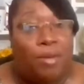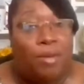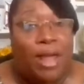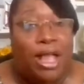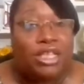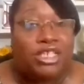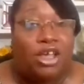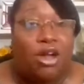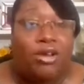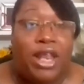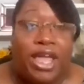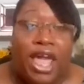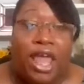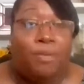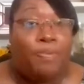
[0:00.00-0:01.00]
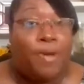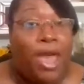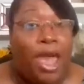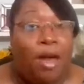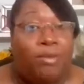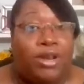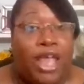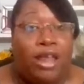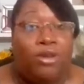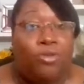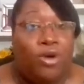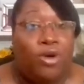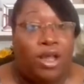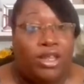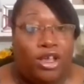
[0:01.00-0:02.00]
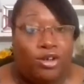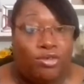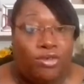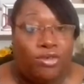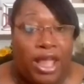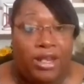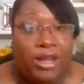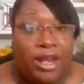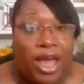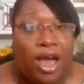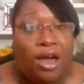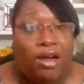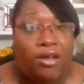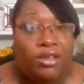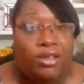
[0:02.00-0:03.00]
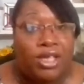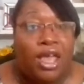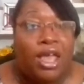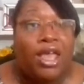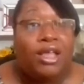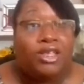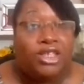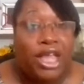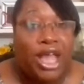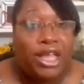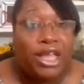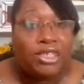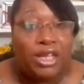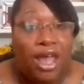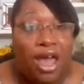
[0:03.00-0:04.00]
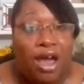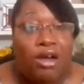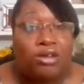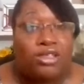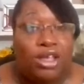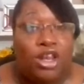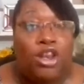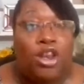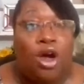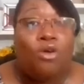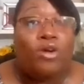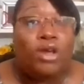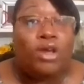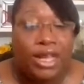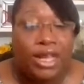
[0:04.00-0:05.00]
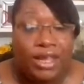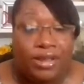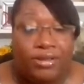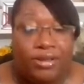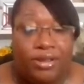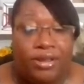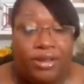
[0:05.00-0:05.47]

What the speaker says: Remember, I told you they got the power. They the one that create the laws, change the laws locally.